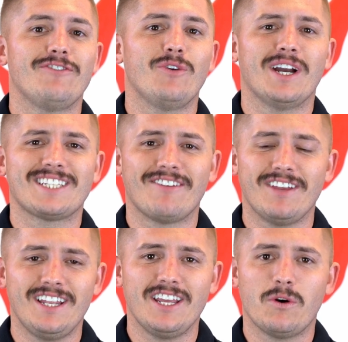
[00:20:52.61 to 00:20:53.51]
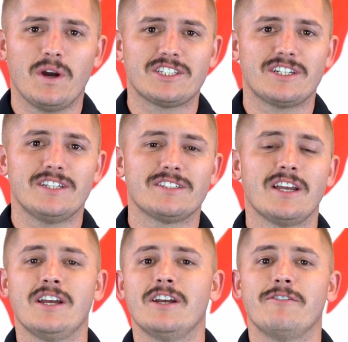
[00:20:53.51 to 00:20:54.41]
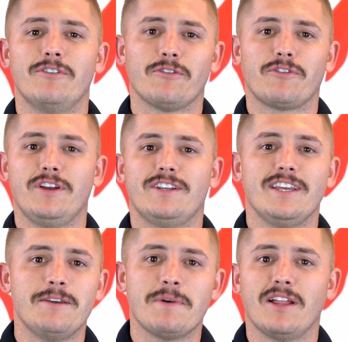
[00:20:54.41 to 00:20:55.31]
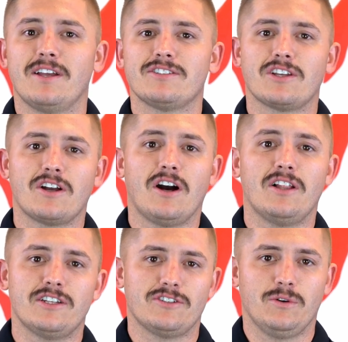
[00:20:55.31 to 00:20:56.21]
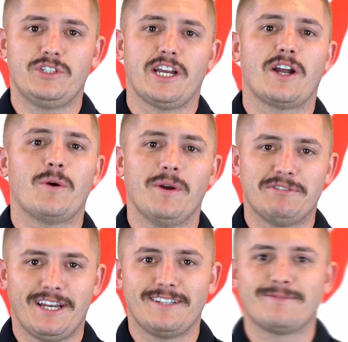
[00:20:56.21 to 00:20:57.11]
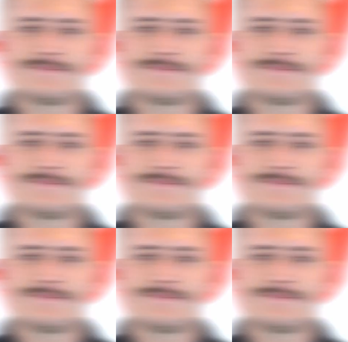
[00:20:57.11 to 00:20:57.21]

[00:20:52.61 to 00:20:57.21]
If you guys have any questions, feel free to email us, call us, or check out our website.